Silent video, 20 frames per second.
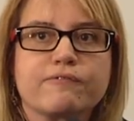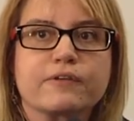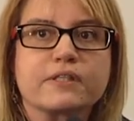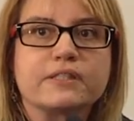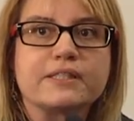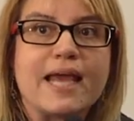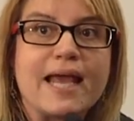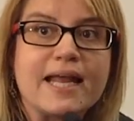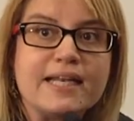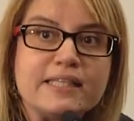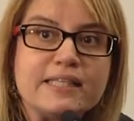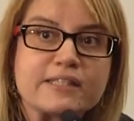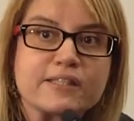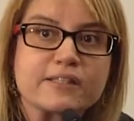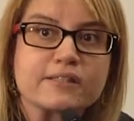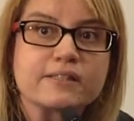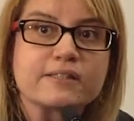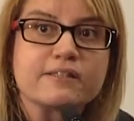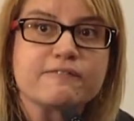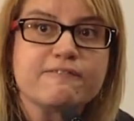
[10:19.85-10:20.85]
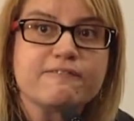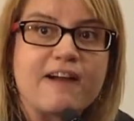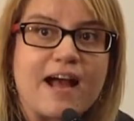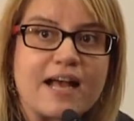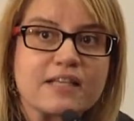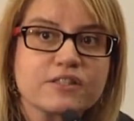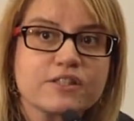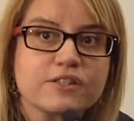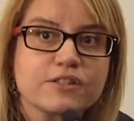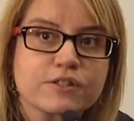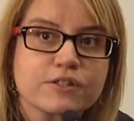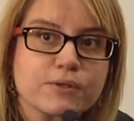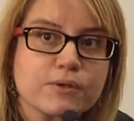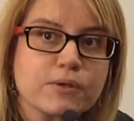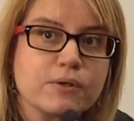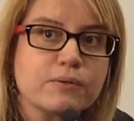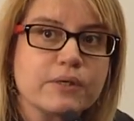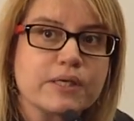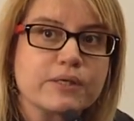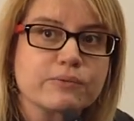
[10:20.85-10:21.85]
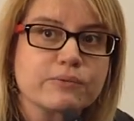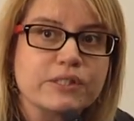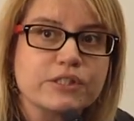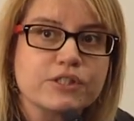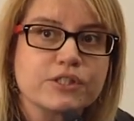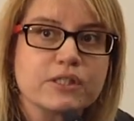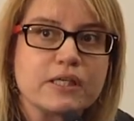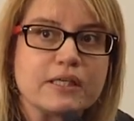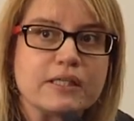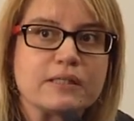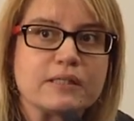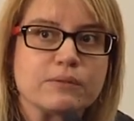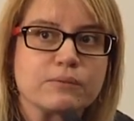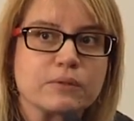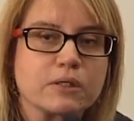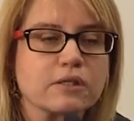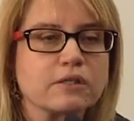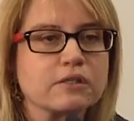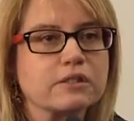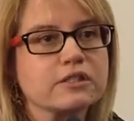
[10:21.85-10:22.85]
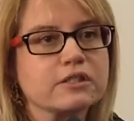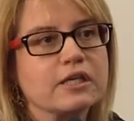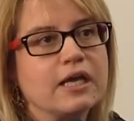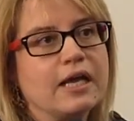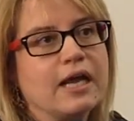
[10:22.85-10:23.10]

for 10 years, the fastest growing region in the world.